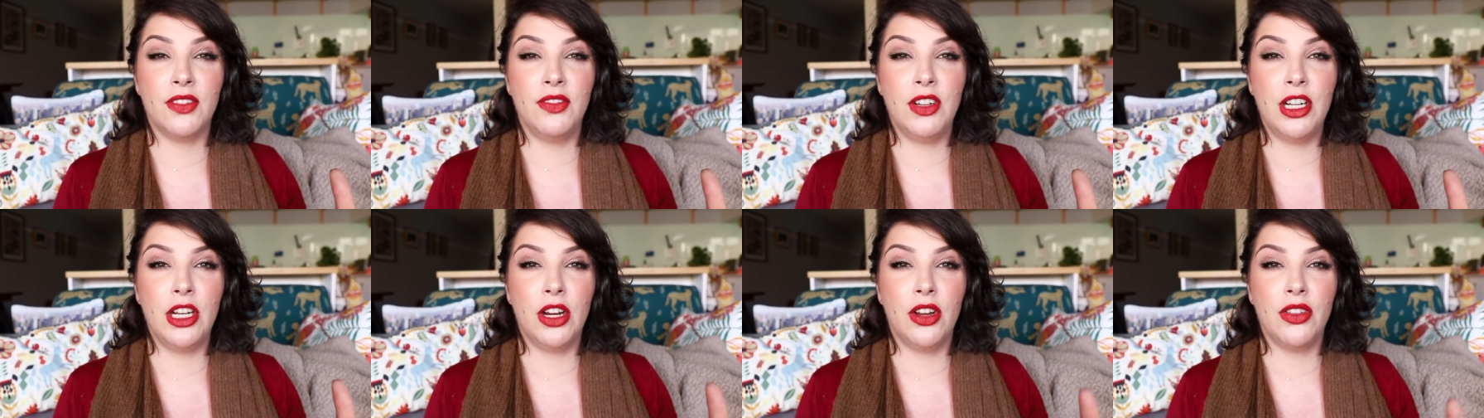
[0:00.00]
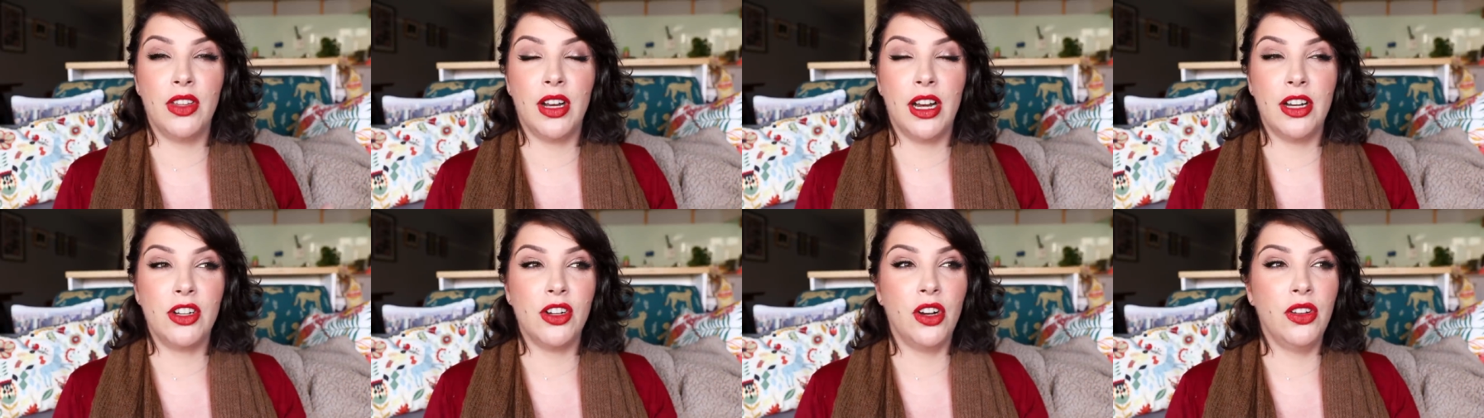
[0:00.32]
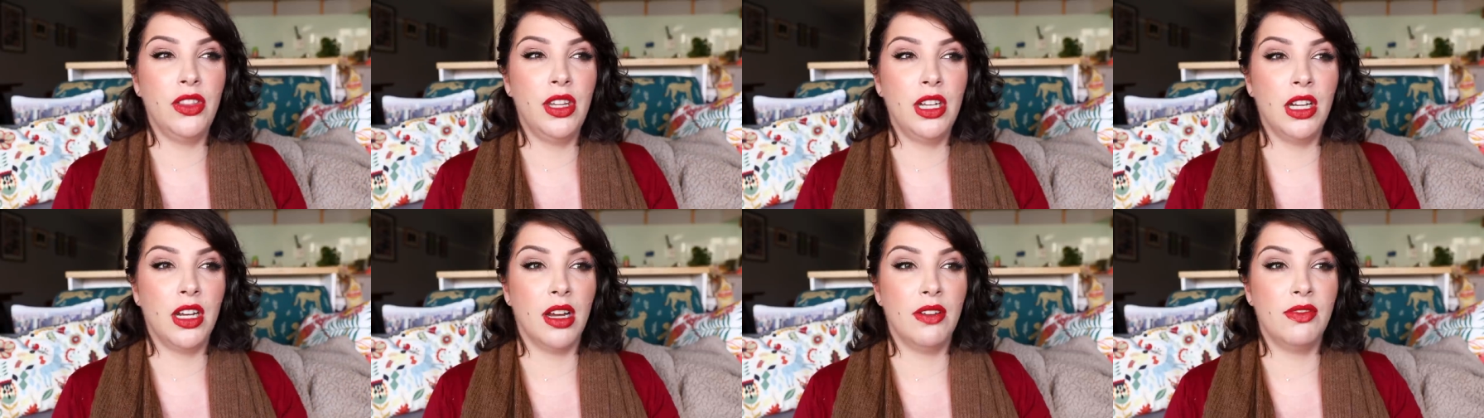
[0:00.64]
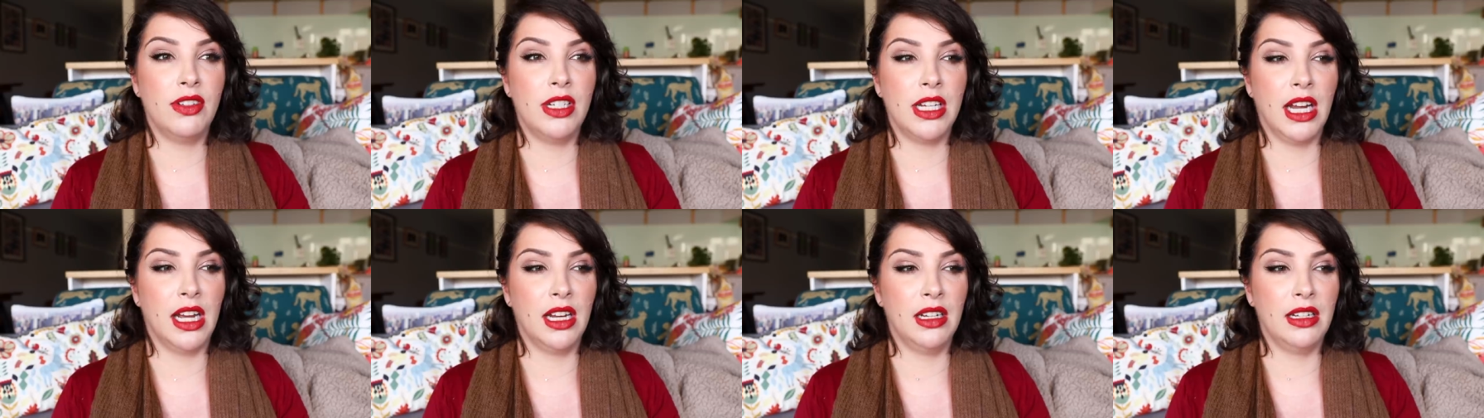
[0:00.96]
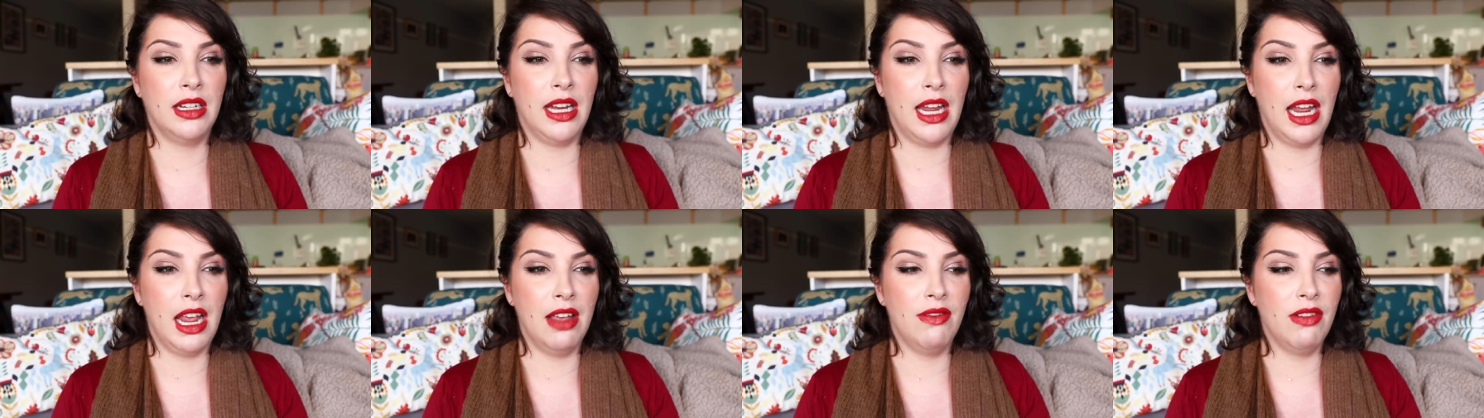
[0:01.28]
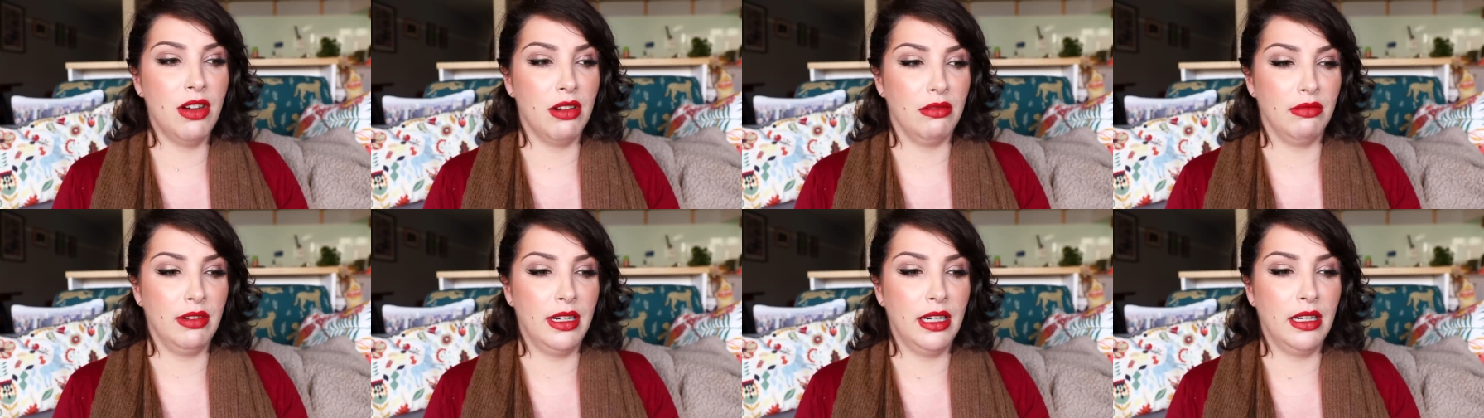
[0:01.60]
a video that I don't think I've done
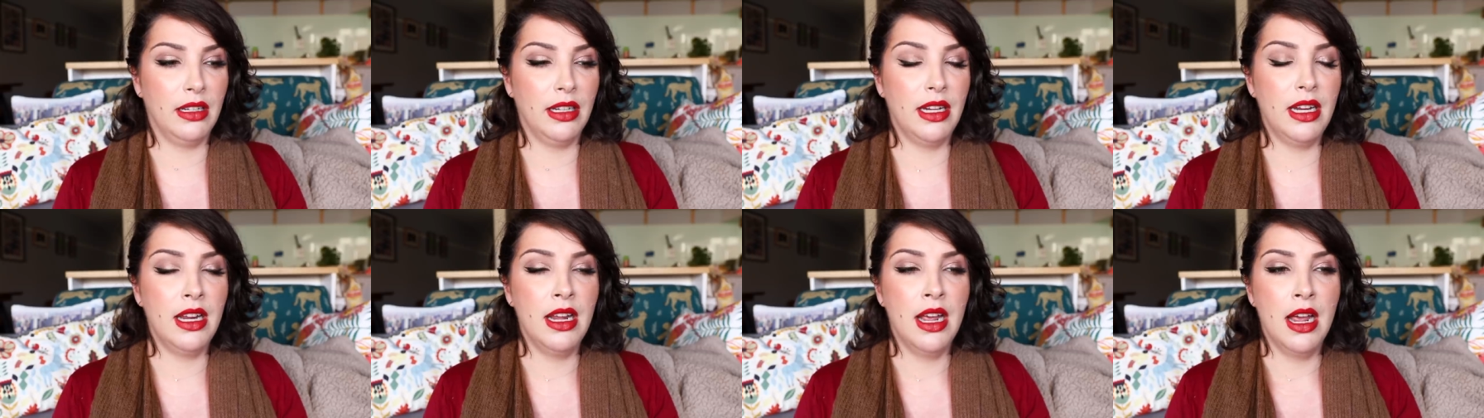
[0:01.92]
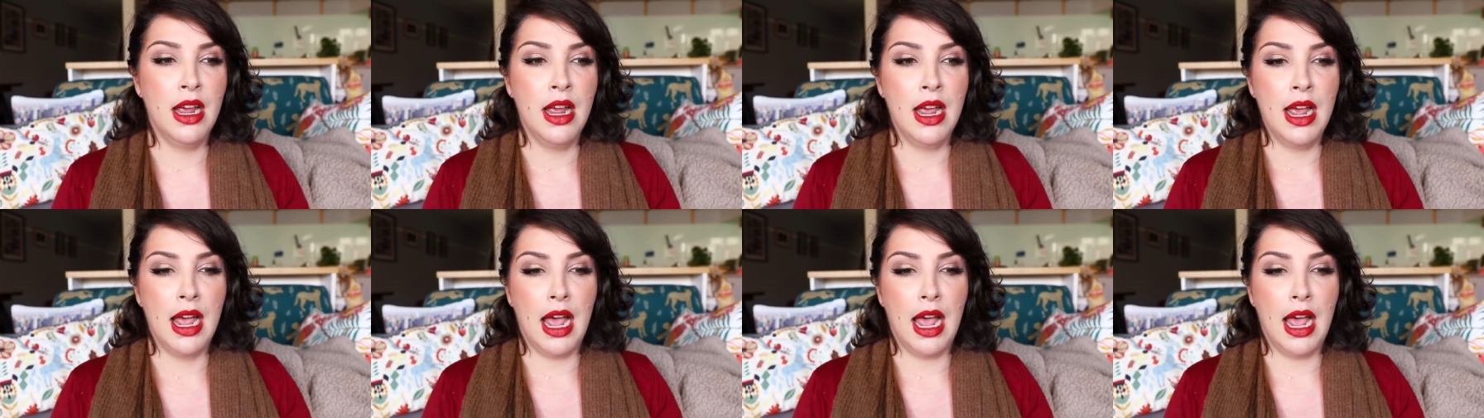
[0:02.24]
ever really,